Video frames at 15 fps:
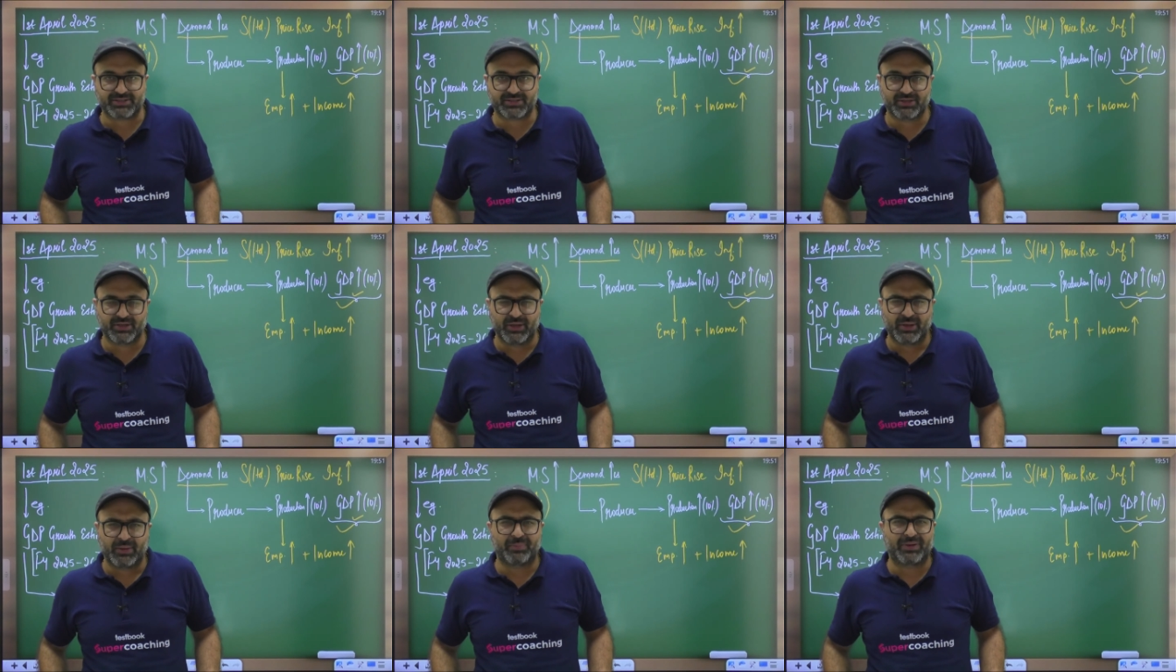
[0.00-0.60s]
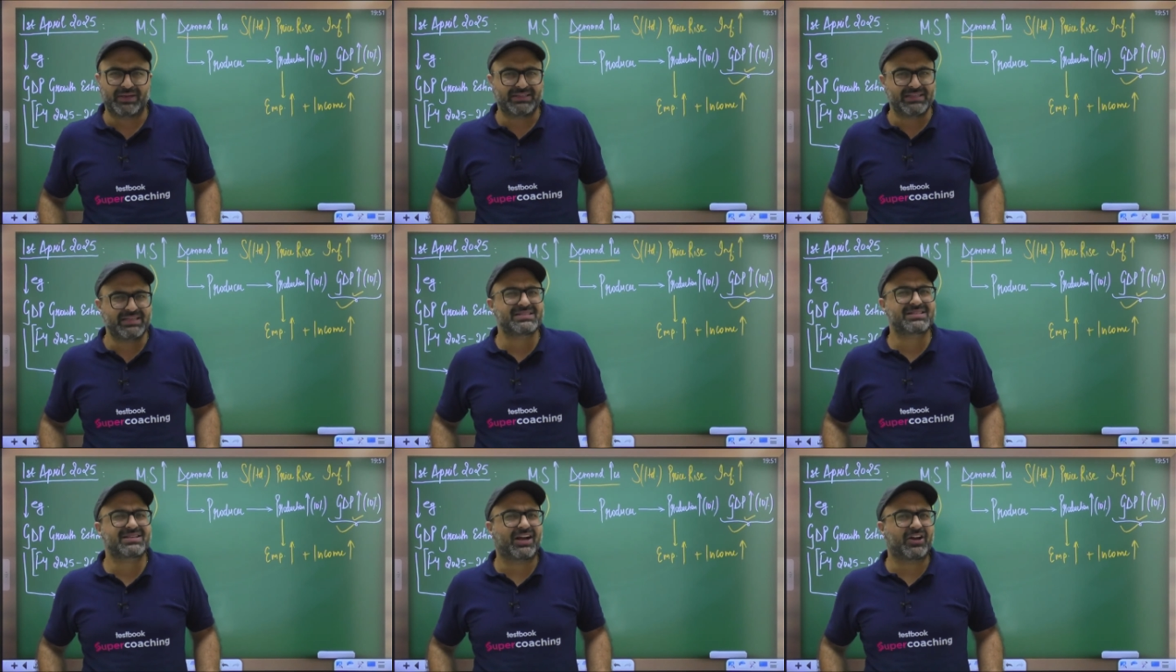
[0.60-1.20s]
but these
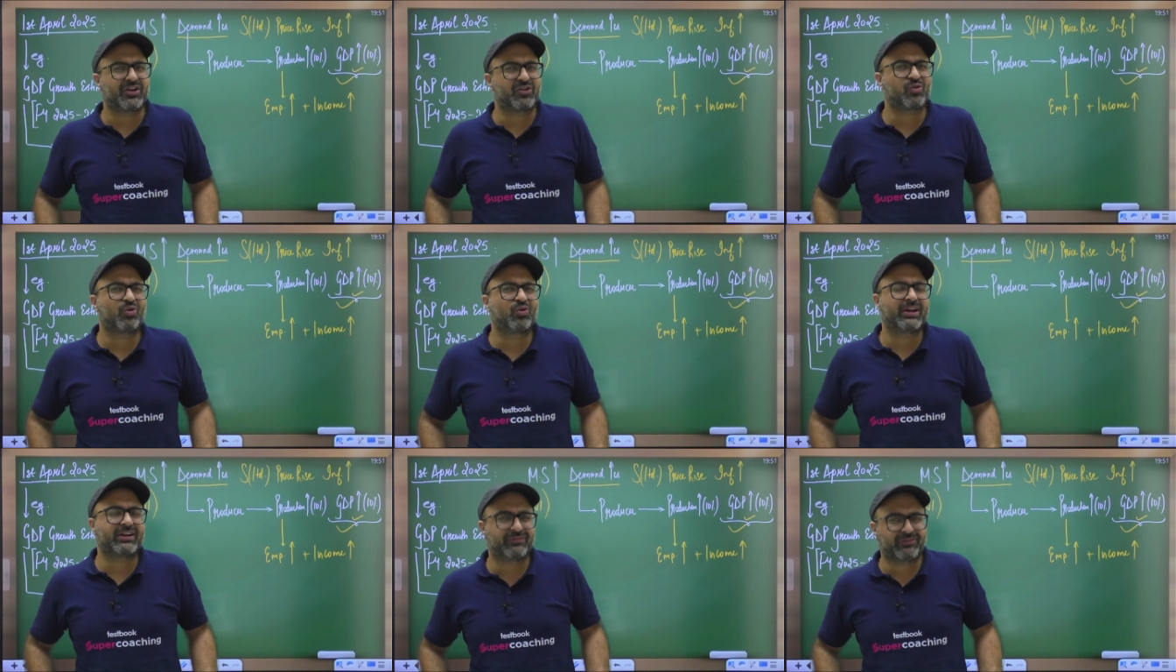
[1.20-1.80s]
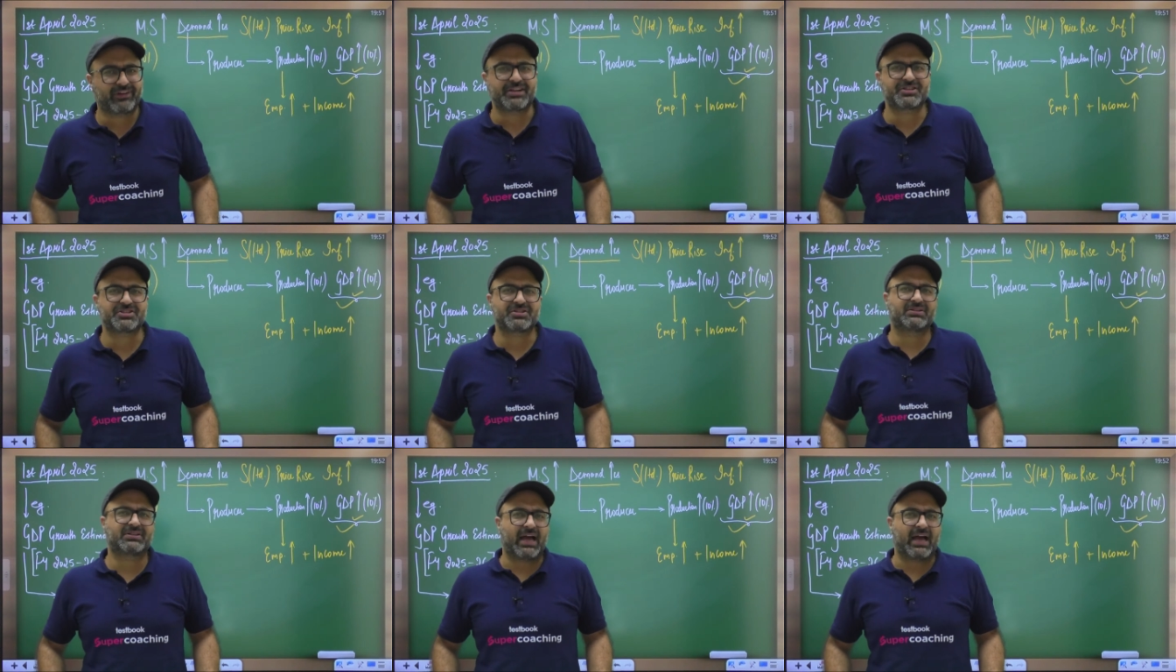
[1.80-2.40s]
controlled inflation
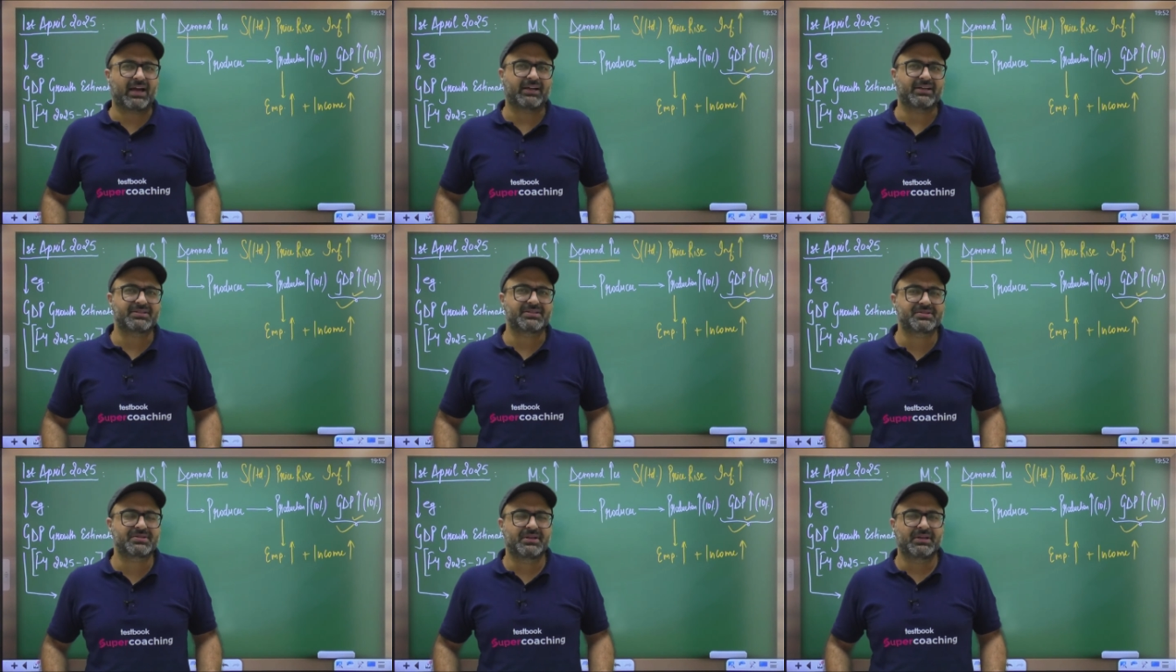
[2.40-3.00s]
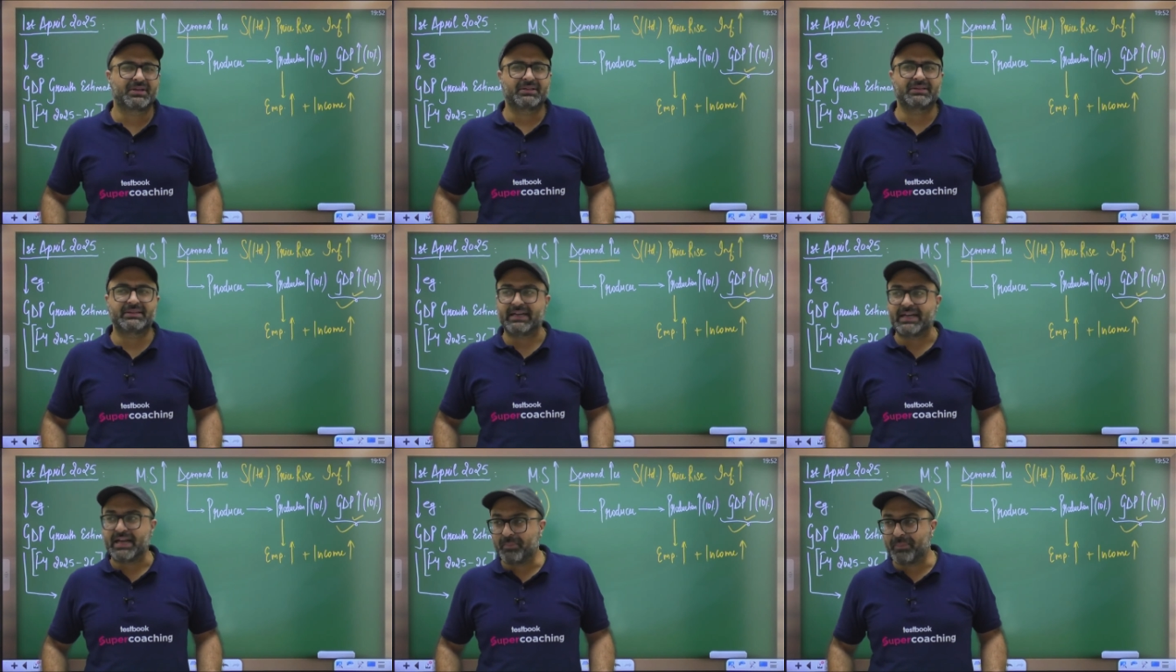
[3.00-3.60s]
targets, they
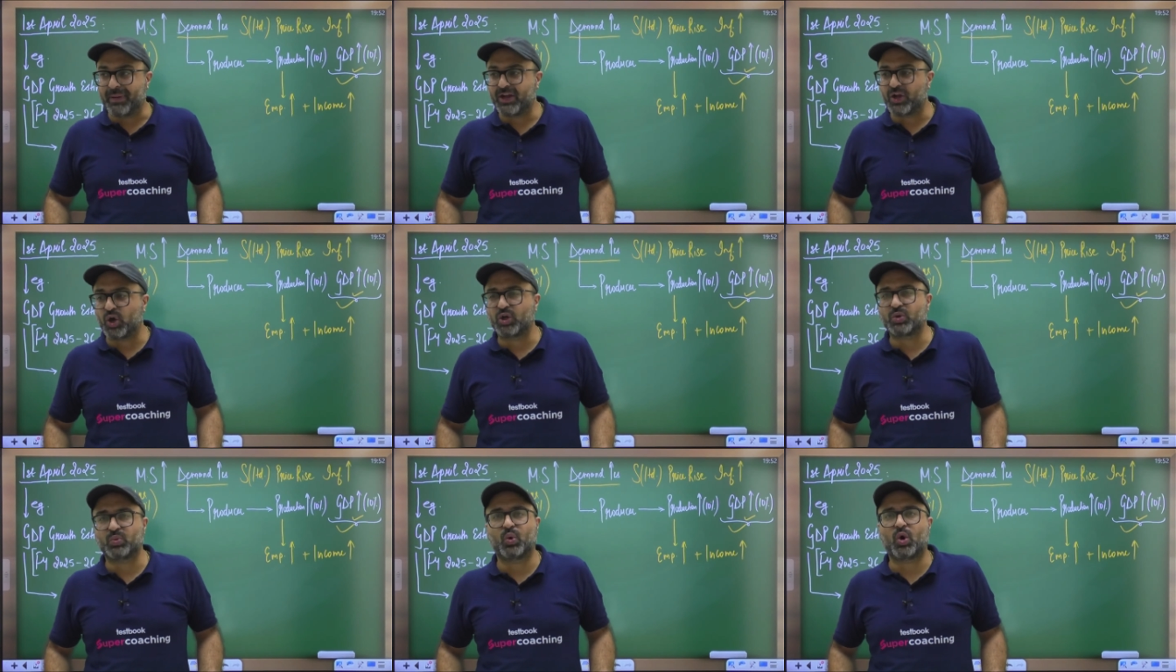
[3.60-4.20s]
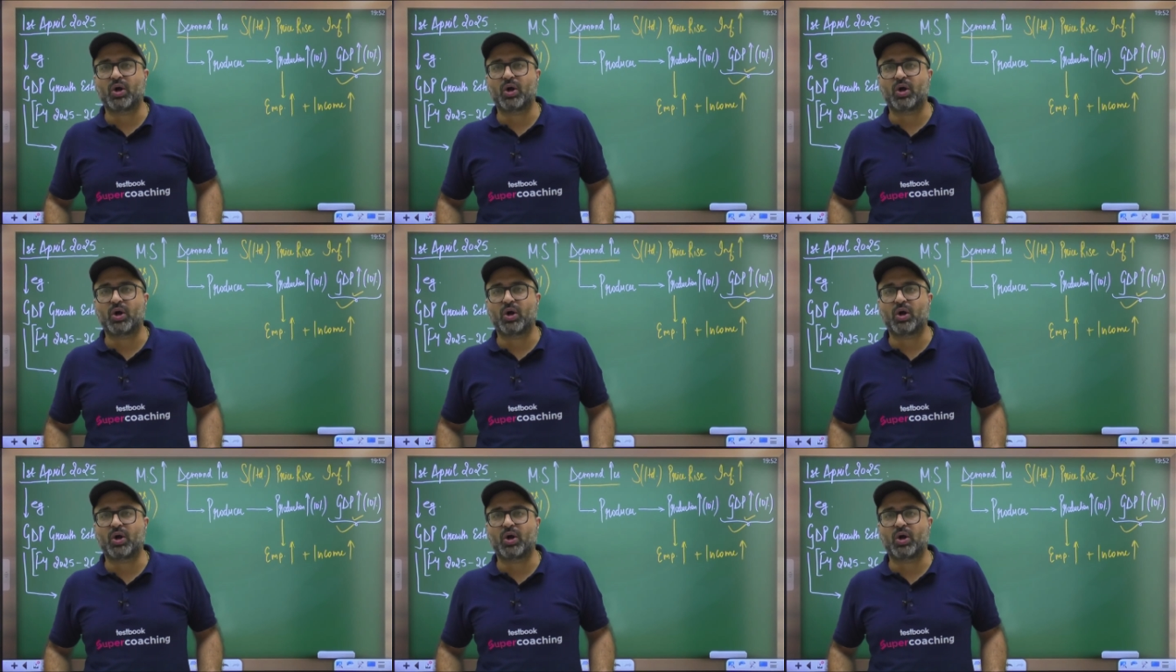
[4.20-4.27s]
depend on what?